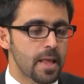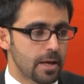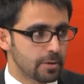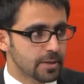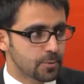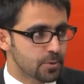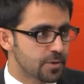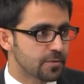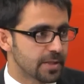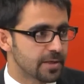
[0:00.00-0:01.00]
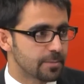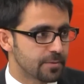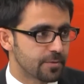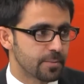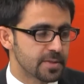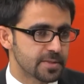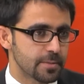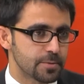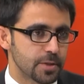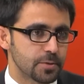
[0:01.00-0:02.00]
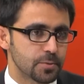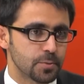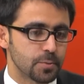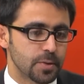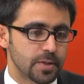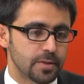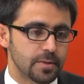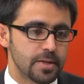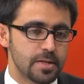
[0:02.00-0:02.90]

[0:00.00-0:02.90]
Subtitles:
I'd like to shift a little bit from this subject to